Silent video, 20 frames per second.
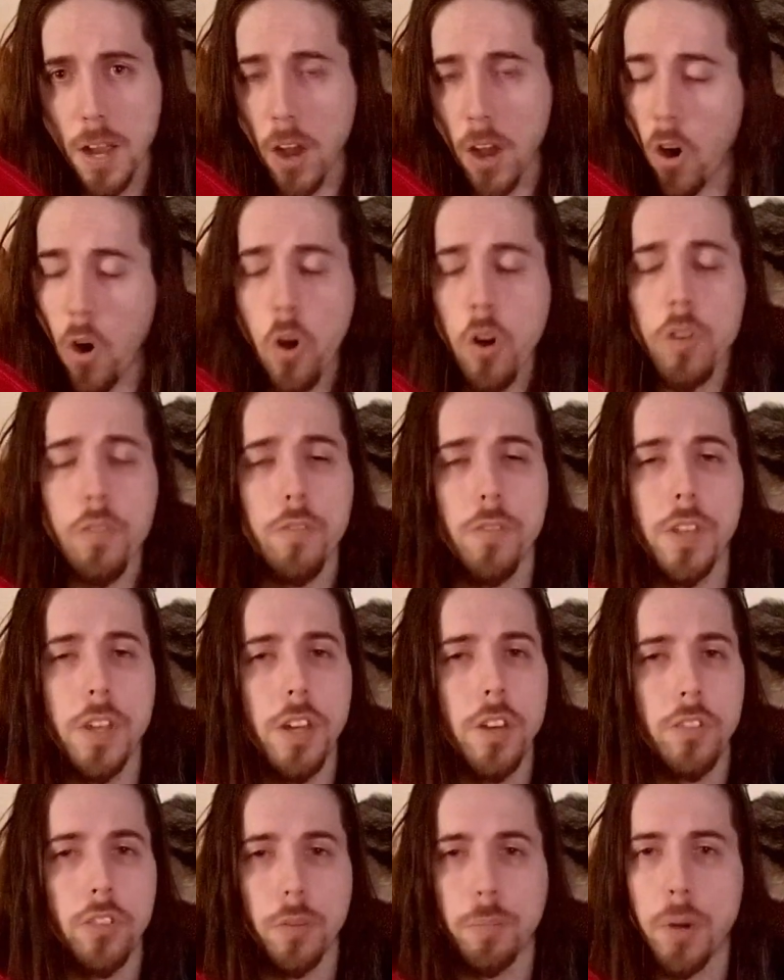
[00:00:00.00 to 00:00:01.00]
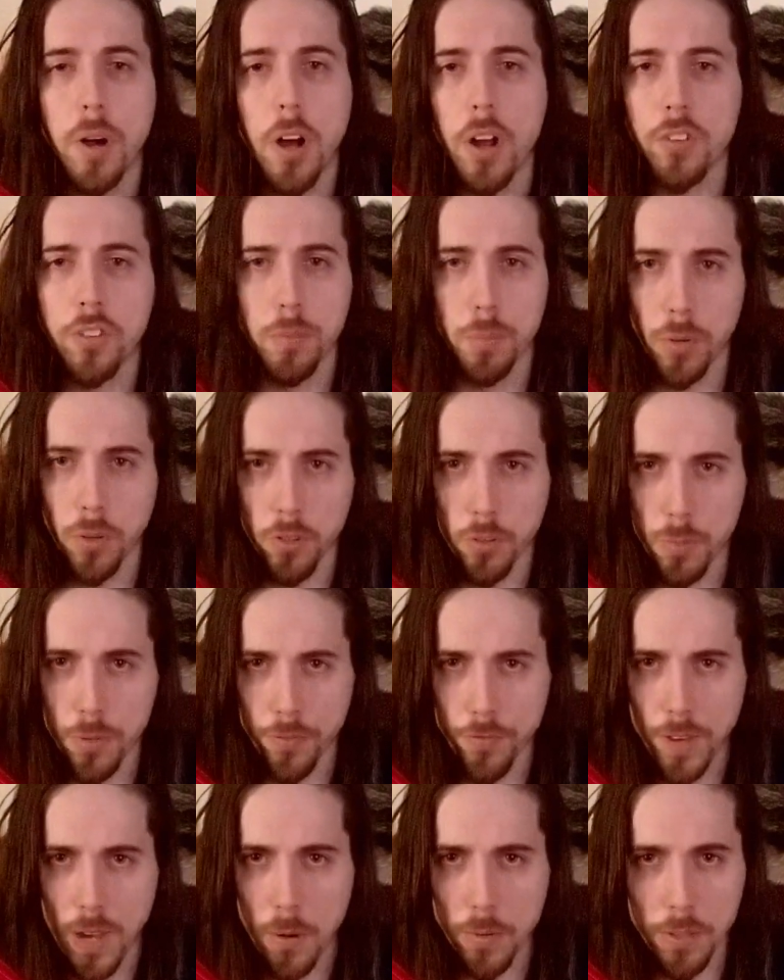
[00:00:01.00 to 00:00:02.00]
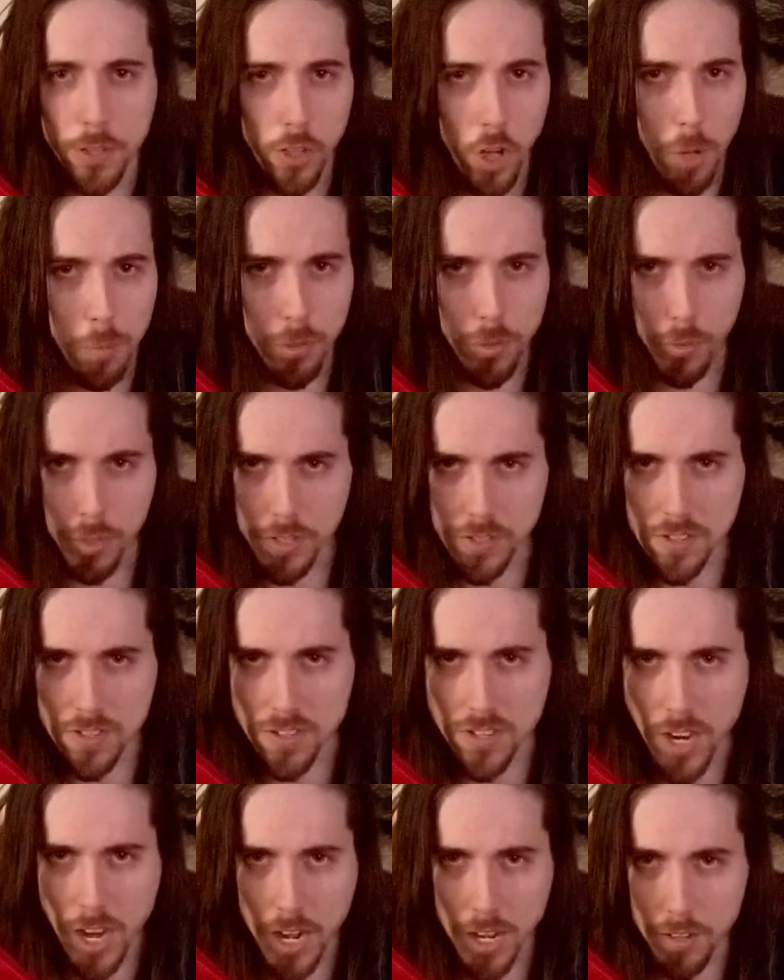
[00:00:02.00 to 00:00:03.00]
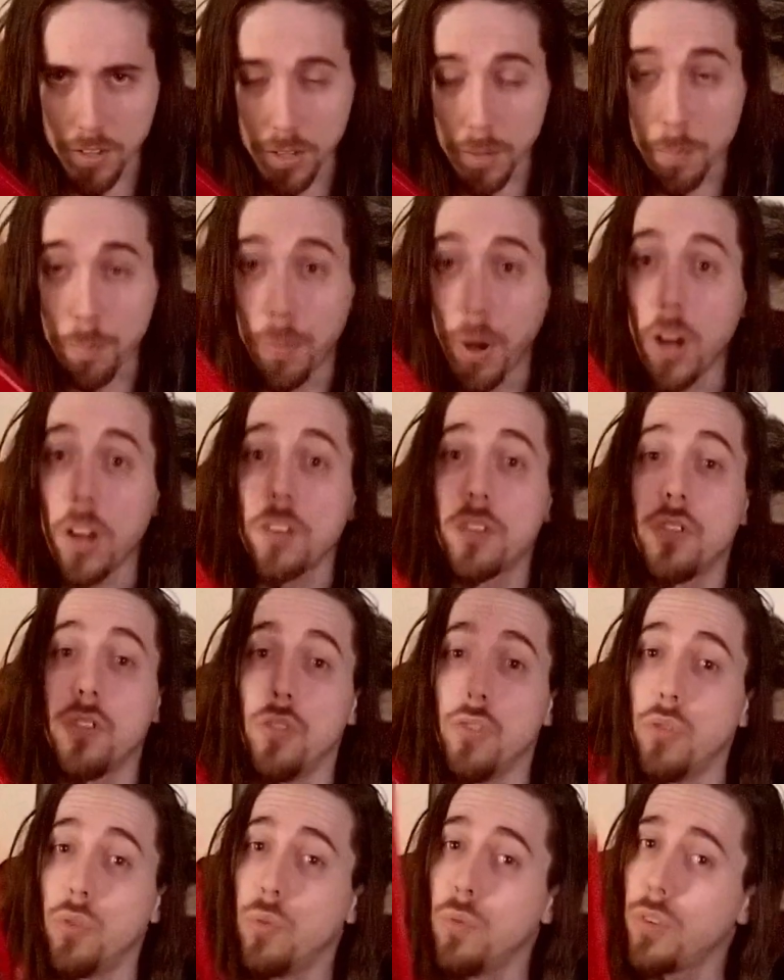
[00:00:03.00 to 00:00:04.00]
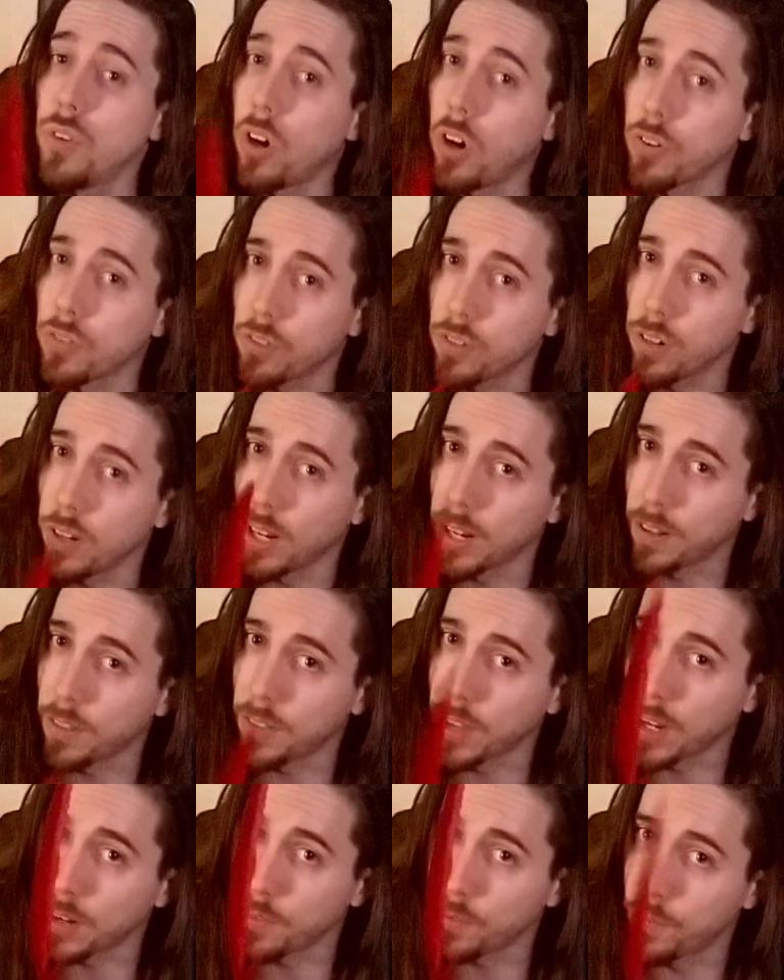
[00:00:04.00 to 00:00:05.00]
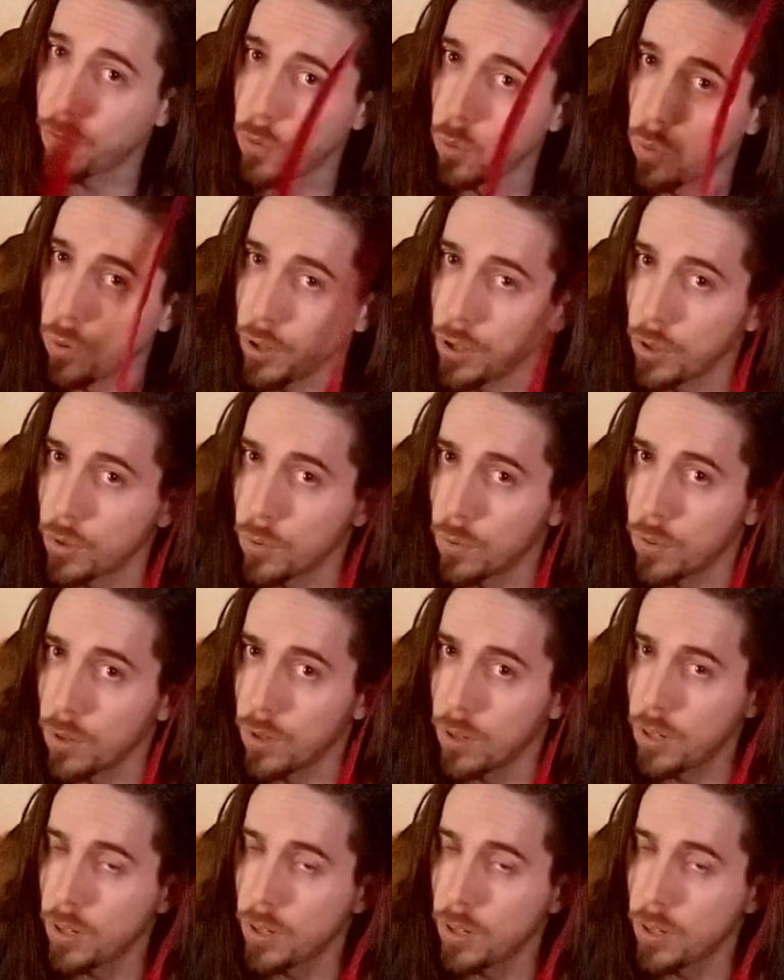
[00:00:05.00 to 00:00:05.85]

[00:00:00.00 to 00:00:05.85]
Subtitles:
All of these are possible to be found in goblinoid society, but do not let that fool you.